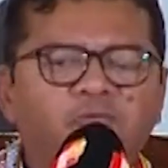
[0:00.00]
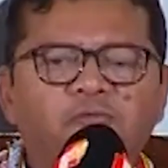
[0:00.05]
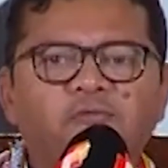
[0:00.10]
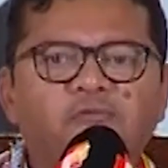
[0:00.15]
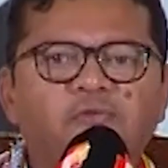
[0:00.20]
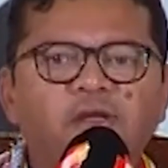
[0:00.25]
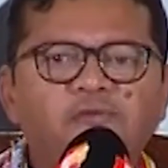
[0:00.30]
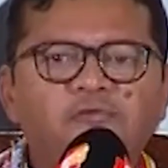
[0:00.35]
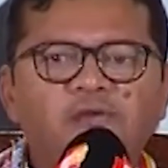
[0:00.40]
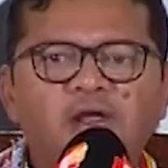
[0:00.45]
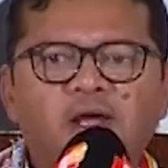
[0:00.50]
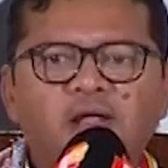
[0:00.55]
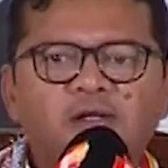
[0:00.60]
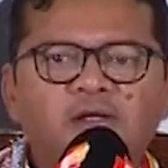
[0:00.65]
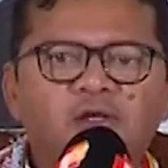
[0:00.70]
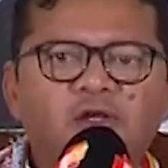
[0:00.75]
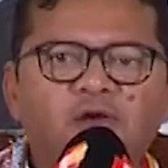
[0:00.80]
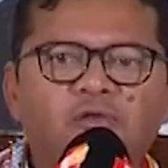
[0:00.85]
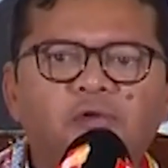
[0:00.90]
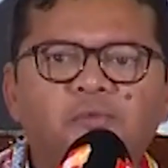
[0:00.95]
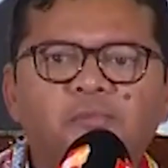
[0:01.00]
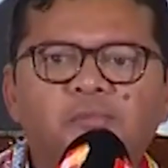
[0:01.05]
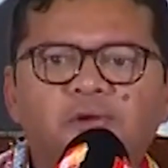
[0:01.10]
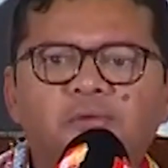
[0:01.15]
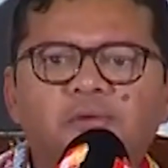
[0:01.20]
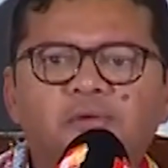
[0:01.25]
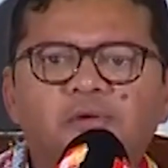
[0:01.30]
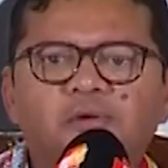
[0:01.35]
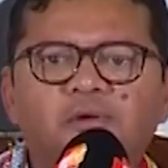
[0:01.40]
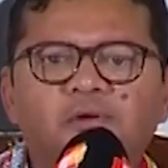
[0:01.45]
When we had the
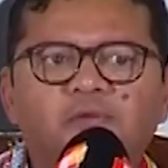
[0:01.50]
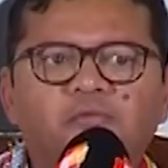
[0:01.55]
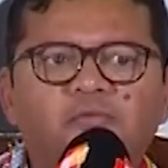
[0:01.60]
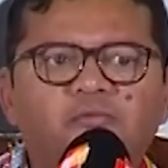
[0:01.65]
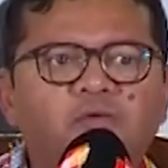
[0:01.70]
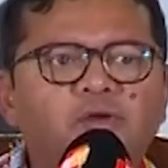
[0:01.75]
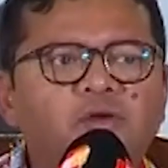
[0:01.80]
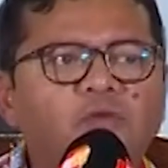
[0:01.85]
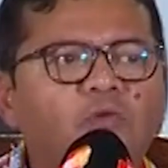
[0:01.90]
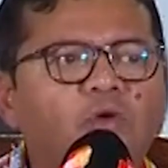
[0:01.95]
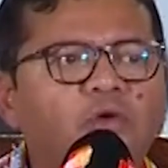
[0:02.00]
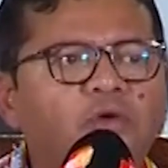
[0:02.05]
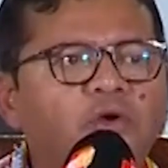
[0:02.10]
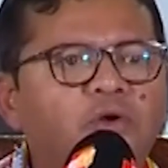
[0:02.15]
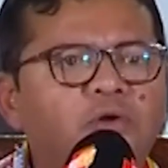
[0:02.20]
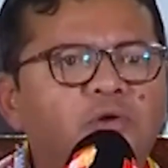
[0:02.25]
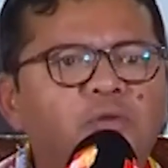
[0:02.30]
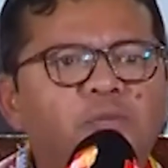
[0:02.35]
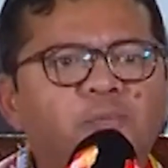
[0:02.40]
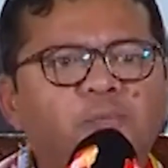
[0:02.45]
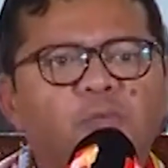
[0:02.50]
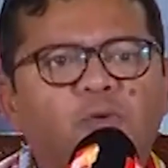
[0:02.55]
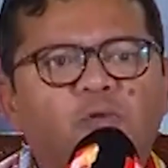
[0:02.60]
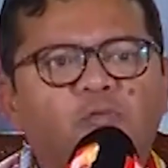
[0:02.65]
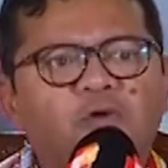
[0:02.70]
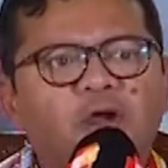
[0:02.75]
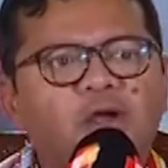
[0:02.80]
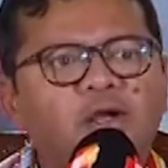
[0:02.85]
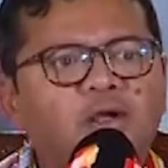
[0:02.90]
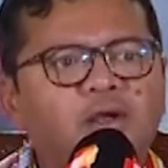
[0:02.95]
government, we wanted to
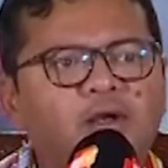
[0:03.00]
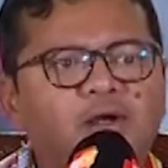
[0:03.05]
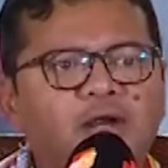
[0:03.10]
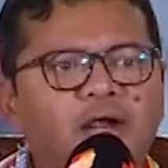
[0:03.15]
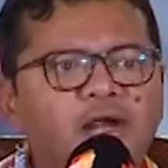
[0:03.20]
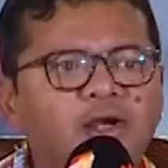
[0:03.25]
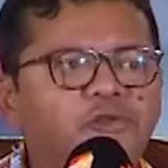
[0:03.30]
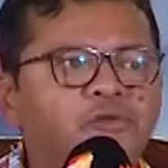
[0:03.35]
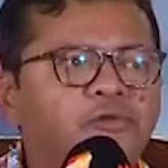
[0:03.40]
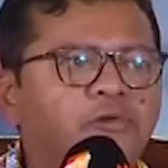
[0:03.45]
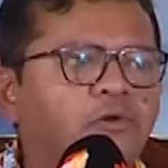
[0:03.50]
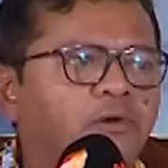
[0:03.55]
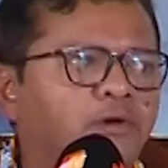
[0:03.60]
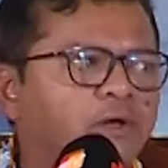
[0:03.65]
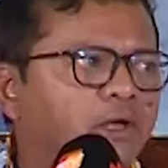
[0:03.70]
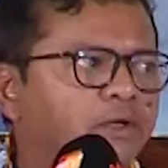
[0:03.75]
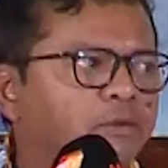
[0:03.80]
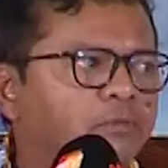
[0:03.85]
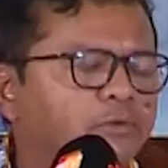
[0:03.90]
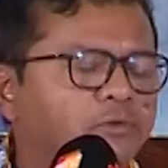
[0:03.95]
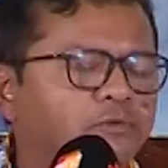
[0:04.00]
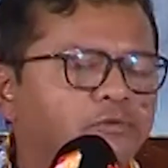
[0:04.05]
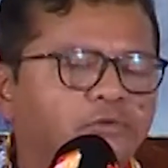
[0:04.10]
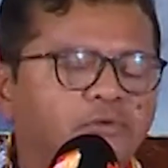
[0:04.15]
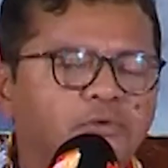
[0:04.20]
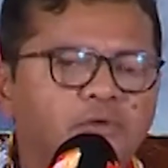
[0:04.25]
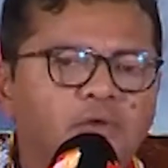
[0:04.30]
provide rights to the tribals.